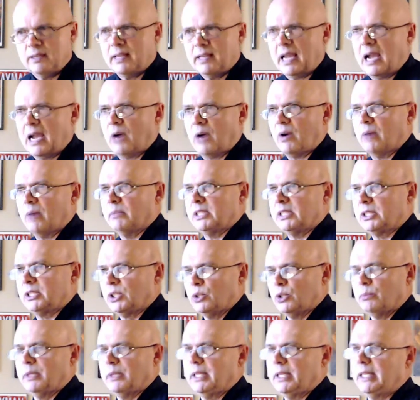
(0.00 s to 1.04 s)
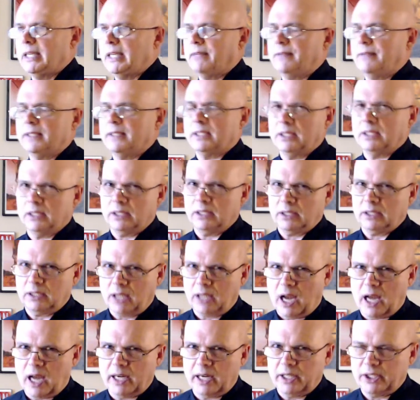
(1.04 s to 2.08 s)
Now, I'm assuming if it's a
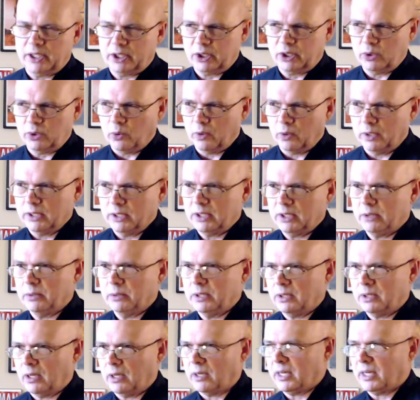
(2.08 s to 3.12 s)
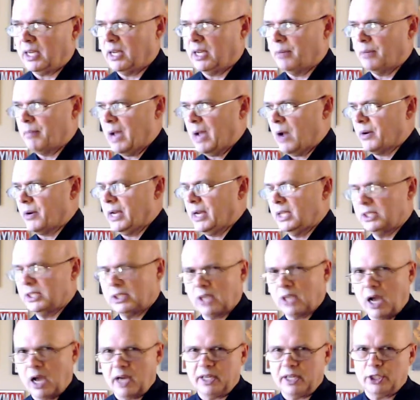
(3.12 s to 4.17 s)
Scottish source, we're talking about a
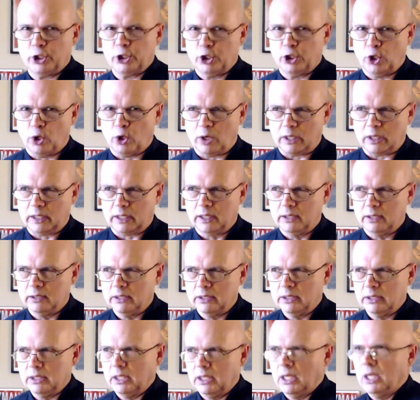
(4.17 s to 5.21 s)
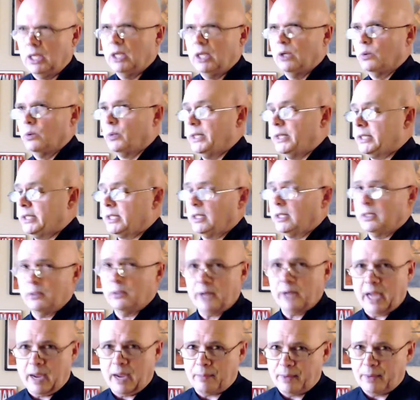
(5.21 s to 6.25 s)
Scottish dirk, which I
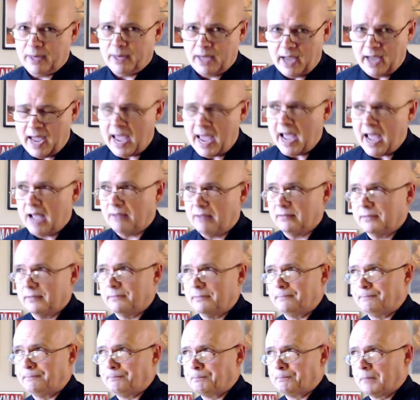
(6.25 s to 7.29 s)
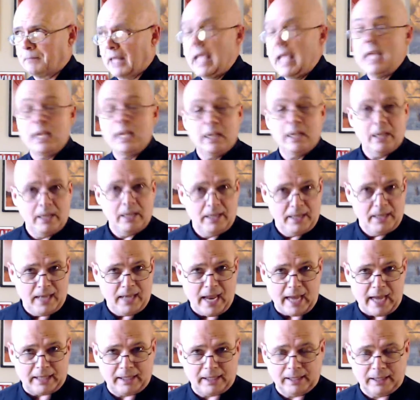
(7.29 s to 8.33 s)
don't happen to have
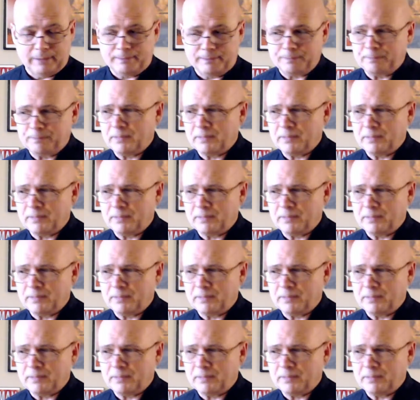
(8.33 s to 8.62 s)
yet.